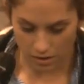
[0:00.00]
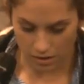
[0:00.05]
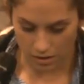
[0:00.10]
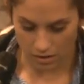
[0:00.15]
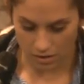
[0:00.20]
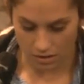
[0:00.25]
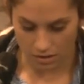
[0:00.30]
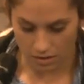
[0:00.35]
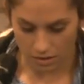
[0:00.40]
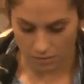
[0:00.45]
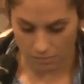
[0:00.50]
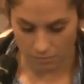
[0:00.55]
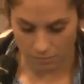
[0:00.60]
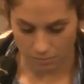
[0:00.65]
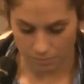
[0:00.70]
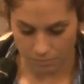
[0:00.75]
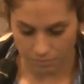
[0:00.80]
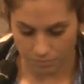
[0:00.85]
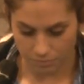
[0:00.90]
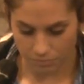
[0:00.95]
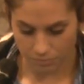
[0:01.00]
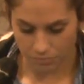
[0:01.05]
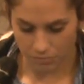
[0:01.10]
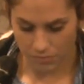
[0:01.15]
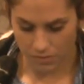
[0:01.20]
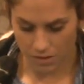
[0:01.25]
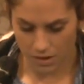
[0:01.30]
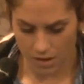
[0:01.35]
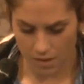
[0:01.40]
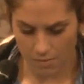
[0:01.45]
it.
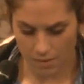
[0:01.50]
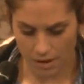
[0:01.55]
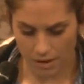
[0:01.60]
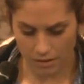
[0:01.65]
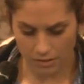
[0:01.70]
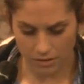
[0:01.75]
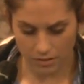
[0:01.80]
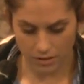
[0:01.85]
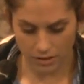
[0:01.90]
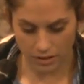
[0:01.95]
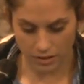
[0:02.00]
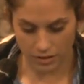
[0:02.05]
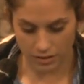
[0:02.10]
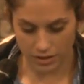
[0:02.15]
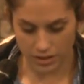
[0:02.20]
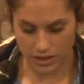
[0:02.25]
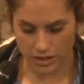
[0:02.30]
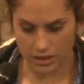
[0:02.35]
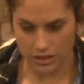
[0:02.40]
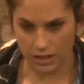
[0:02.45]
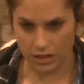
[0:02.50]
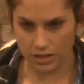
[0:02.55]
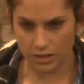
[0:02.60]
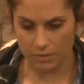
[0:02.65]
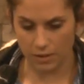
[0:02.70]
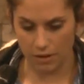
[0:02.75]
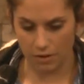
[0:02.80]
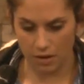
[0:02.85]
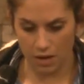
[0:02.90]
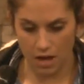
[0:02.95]
About, you know, it just talks
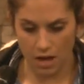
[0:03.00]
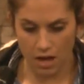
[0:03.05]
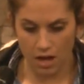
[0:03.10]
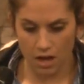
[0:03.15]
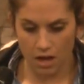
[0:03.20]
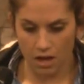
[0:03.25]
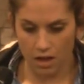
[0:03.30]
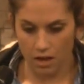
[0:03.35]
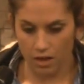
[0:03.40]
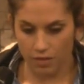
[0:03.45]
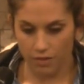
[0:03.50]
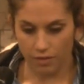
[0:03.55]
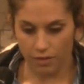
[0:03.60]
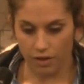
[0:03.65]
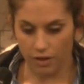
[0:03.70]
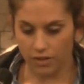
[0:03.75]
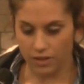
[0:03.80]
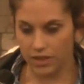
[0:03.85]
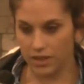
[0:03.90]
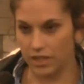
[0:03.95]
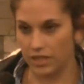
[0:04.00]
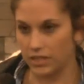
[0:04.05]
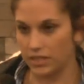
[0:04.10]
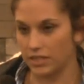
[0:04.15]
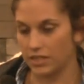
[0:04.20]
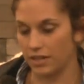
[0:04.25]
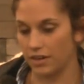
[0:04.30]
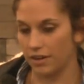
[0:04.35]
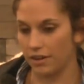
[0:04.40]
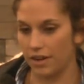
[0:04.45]
about all the
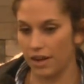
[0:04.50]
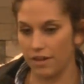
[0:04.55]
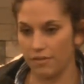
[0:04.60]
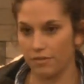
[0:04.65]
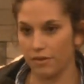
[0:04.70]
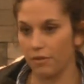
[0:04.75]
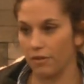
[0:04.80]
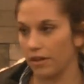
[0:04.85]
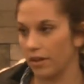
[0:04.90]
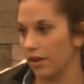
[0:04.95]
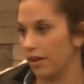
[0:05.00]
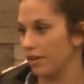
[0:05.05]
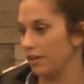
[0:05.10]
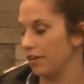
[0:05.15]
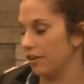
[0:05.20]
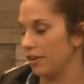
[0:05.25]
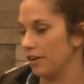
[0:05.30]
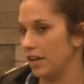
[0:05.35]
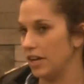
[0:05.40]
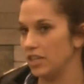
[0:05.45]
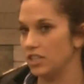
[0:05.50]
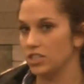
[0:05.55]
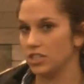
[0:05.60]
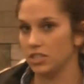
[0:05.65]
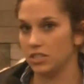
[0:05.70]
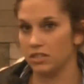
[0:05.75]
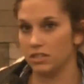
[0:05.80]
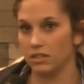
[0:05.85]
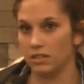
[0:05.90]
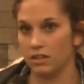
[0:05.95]
things that are kind of going on in our
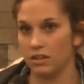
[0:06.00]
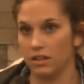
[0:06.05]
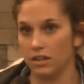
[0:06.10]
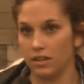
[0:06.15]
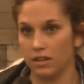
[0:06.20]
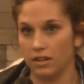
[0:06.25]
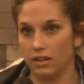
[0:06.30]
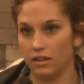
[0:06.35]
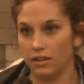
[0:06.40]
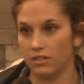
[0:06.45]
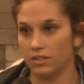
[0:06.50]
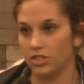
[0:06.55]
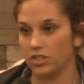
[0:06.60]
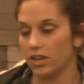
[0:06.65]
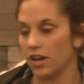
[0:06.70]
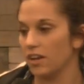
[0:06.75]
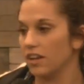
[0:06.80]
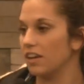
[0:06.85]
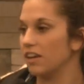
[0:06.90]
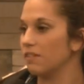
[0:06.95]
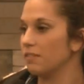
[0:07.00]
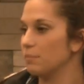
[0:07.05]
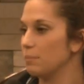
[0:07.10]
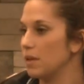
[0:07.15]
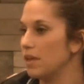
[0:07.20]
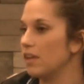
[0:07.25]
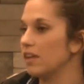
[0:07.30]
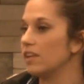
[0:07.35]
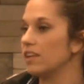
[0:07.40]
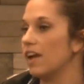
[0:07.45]
nation and shining,
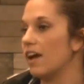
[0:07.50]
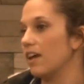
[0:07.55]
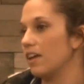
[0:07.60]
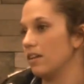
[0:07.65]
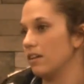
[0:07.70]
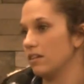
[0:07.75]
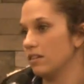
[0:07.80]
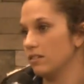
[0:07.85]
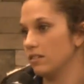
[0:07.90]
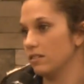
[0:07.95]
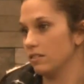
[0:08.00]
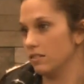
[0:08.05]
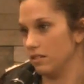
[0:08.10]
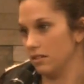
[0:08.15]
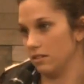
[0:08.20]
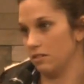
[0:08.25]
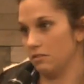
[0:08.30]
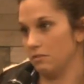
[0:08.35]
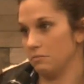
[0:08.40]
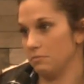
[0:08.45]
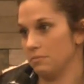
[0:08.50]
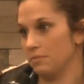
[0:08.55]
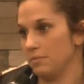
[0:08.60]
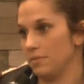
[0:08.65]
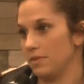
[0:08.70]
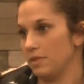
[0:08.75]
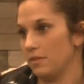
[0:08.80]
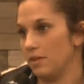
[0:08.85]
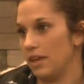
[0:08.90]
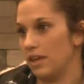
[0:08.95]
being a light, you know,
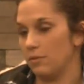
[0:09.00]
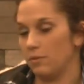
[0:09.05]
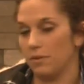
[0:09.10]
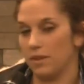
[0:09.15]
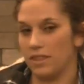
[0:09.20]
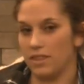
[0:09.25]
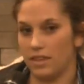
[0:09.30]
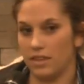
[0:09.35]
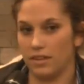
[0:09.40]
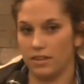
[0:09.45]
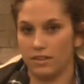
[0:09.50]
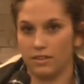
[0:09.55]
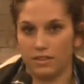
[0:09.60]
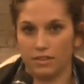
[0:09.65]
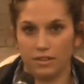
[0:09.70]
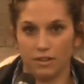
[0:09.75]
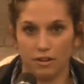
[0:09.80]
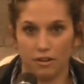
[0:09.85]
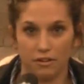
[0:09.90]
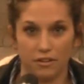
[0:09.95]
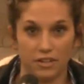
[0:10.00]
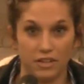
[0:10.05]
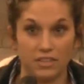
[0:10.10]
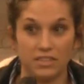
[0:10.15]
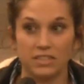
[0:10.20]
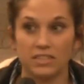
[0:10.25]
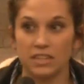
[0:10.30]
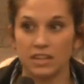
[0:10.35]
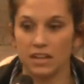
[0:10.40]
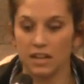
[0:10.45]
within the
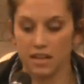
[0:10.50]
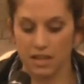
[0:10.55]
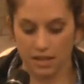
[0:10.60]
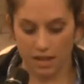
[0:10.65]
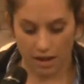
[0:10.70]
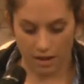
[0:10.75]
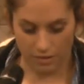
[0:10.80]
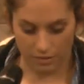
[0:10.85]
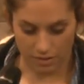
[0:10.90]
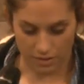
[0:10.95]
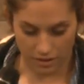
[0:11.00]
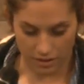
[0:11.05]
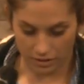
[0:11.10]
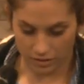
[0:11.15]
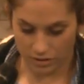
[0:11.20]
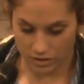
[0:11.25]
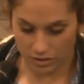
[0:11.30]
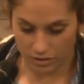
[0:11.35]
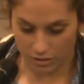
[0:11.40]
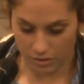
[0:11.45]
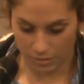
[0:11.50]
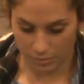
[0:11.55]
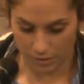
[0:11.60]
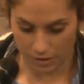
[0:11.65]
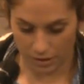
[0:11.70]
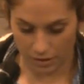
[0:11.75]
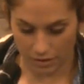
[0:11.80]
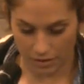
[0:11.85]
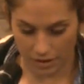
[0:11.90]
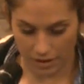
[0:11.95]
darkness kind of thing. So I'm
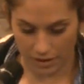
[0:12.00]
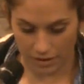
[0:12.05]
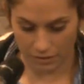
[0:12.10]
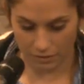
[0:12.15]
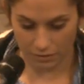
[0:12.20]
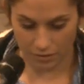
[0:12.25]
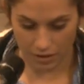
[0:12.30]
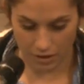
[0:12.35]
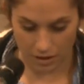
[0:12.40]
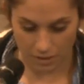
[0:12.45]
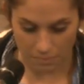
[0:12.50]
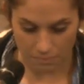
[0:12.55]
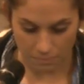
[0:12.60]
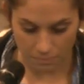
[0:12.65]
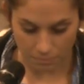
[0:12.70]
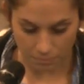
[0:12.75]
going to go ahead and read it.